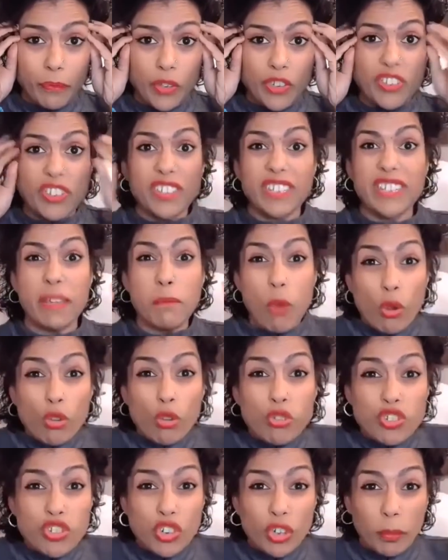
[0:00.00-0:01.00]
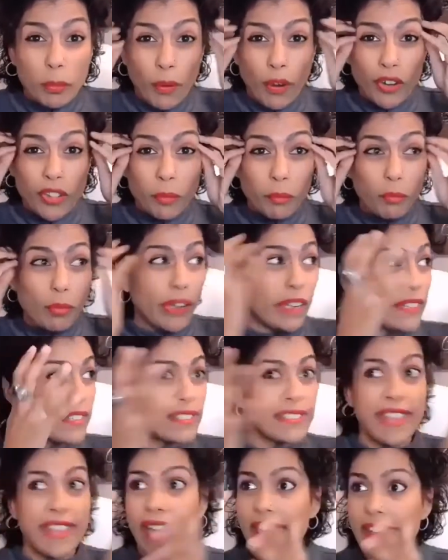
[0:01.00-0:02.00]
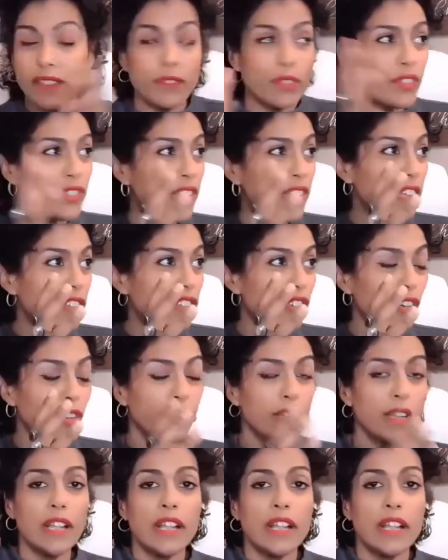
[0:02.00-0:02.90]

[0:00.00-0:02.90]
which is the emotional part of the brain, scanning for danger.